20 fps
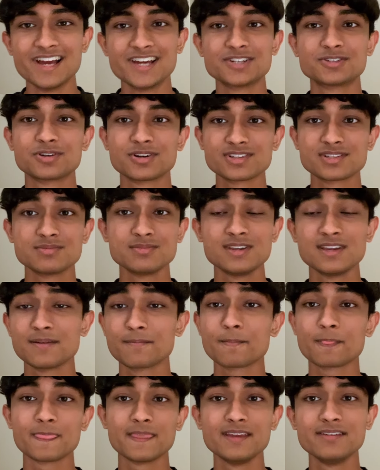Trust
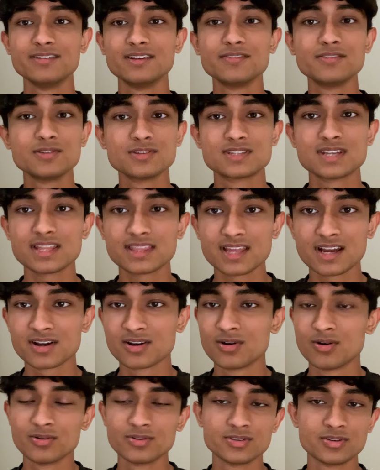me, even if you set that
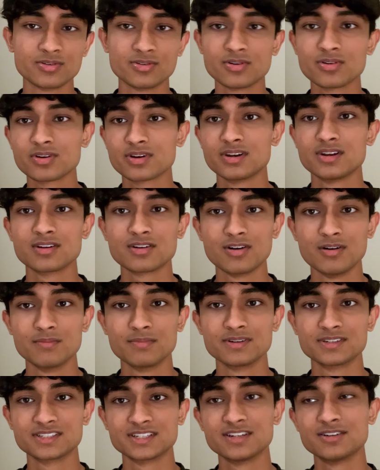goal, you're not going to
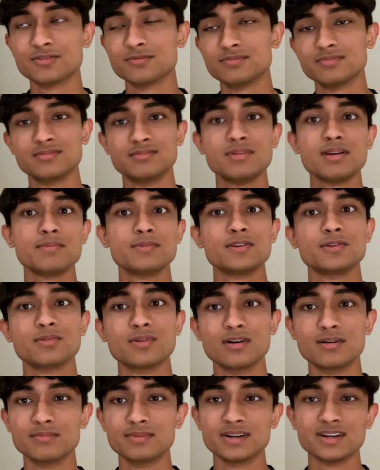accomplish it, or maybe you
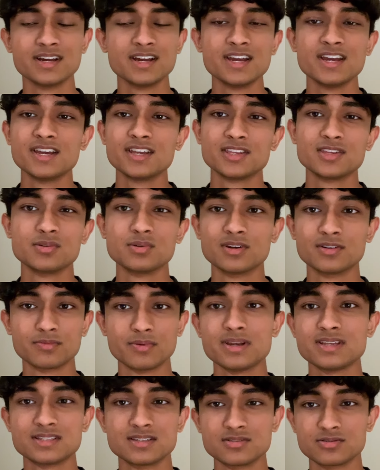will, but you will have
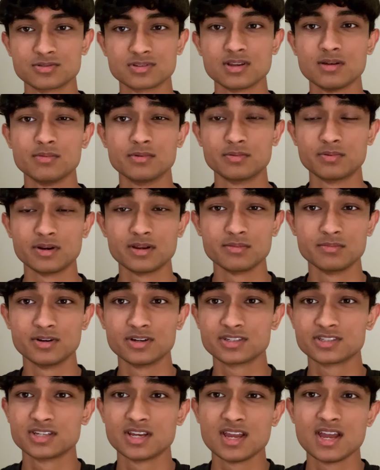wasted your summer pretty
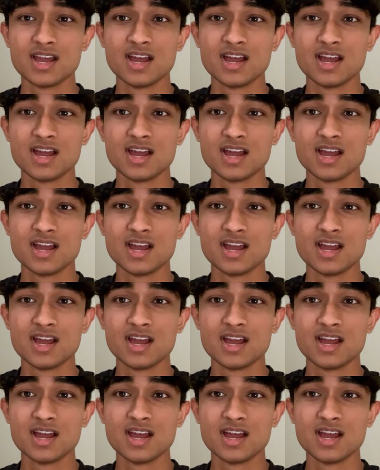much.